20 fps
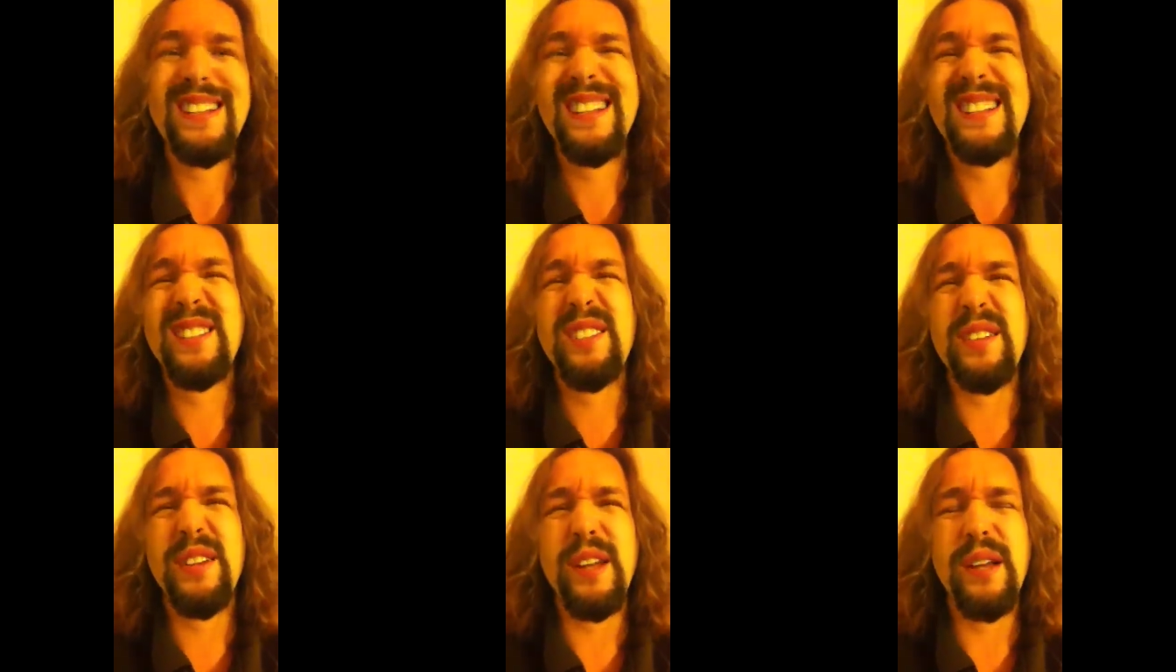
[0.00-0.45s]

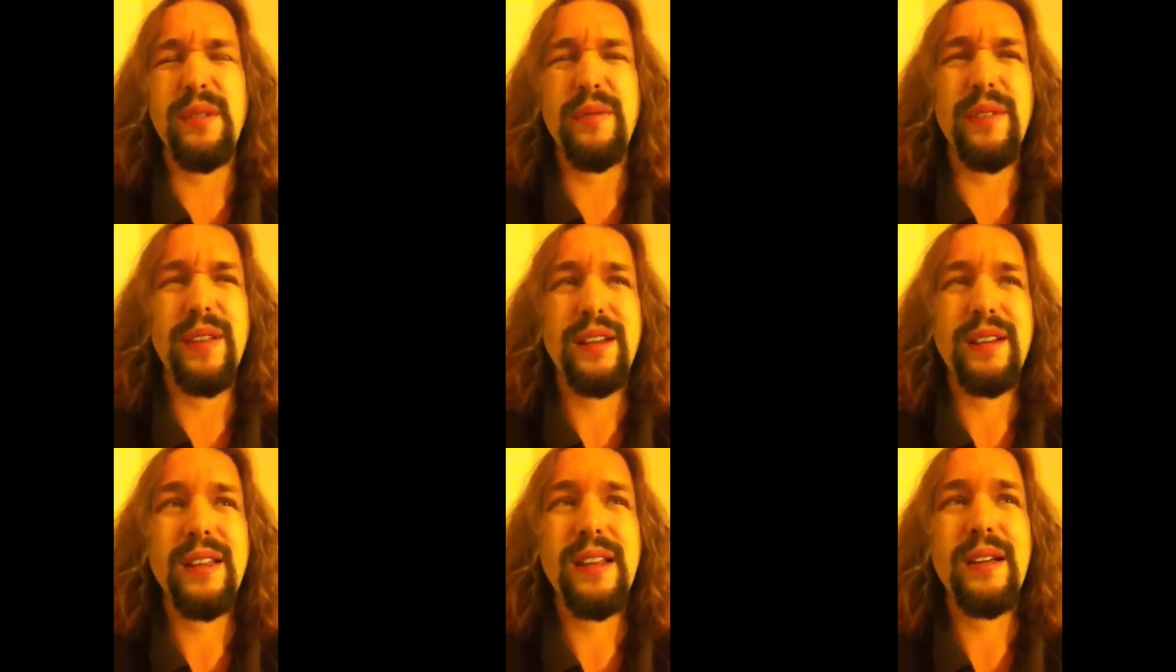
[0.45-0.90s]
That's good enough.
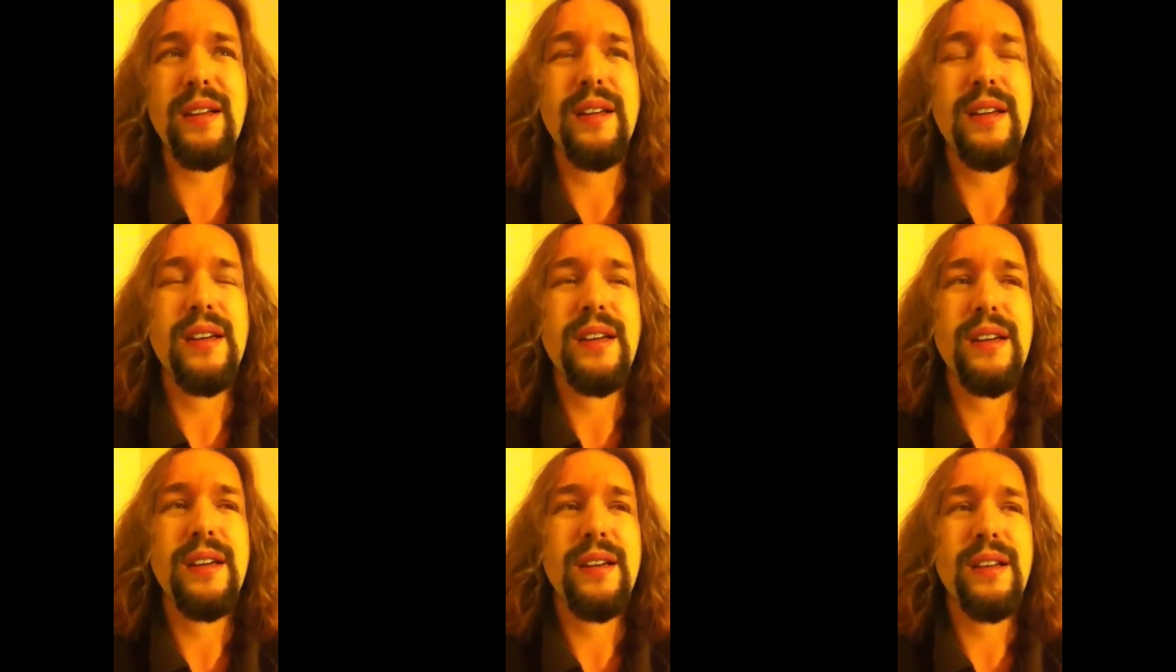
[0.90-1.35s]
That that
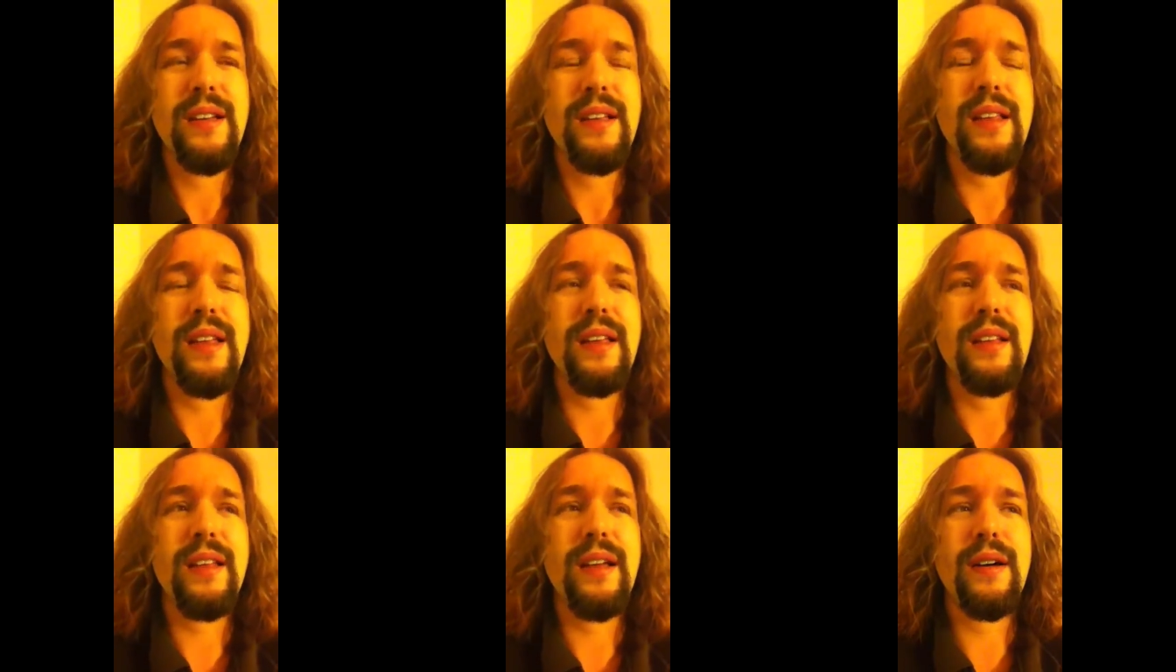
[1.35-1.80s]

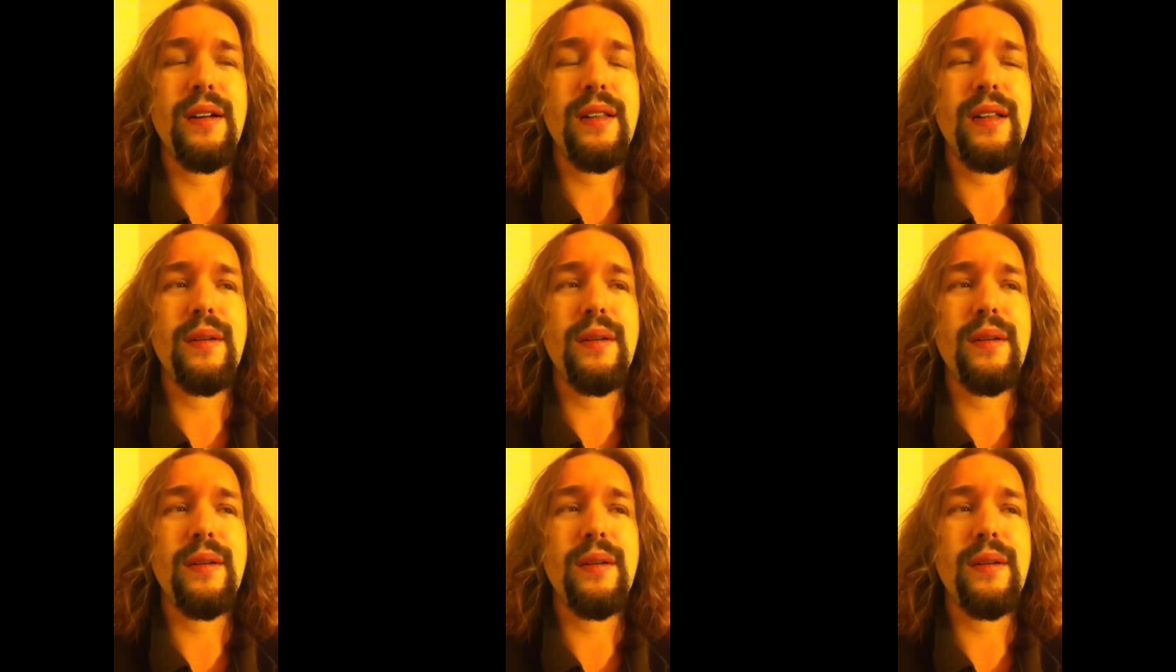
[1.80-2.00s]
that that,